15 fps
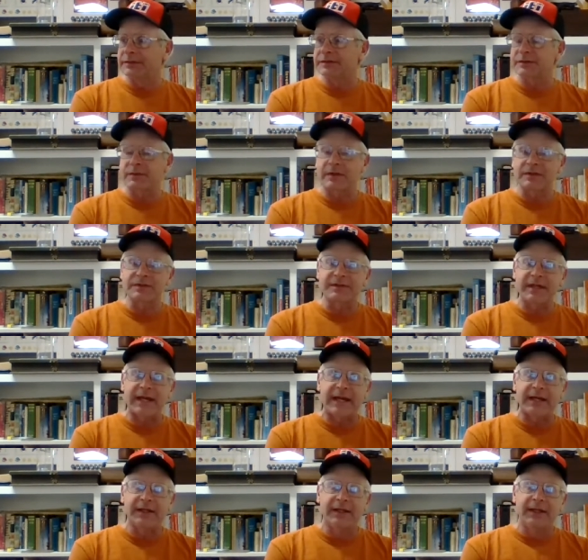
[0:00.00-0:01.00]
so there's
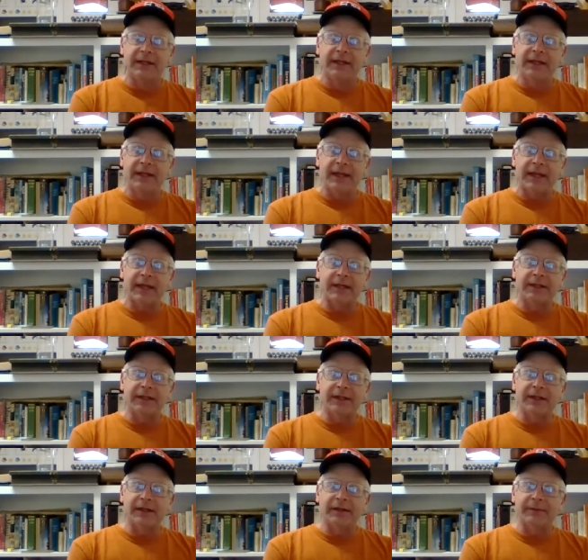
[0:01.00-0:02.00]
that,
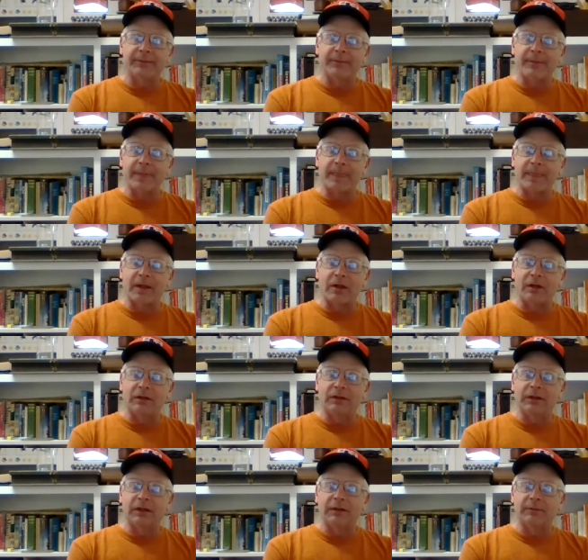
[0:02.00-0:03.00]
and uh,
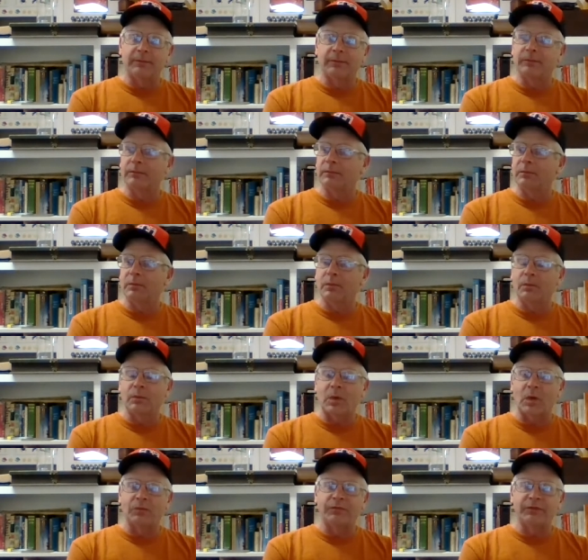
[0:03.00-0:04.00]
I'll uh,
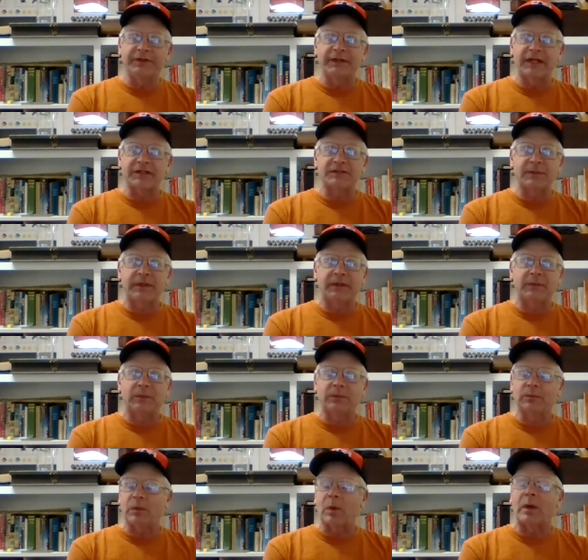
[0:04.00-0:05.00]
hopefully next week.
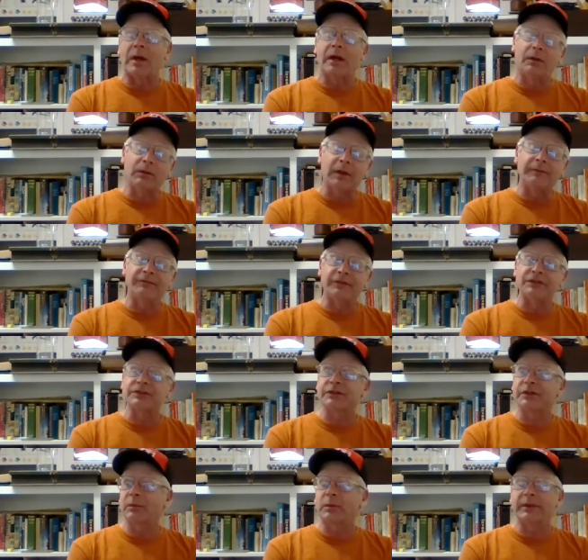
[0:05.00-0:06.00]
We'll, well, I'm for
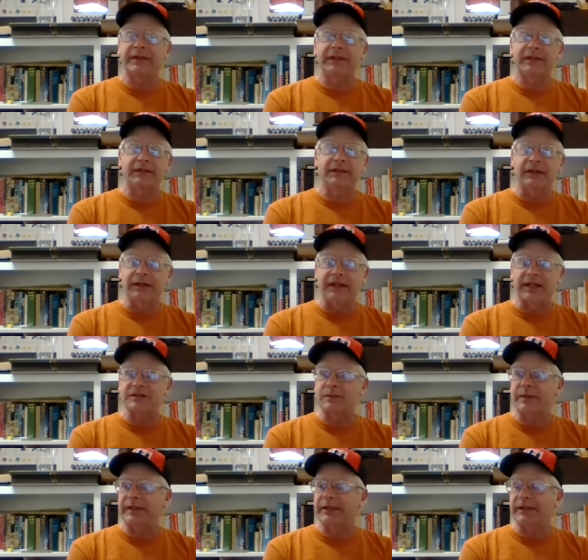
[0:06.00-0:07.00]
sure we'll get in there
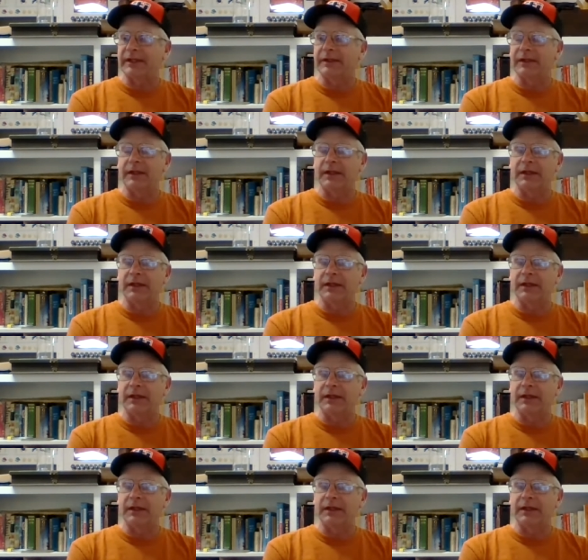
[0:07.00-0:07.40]
next week and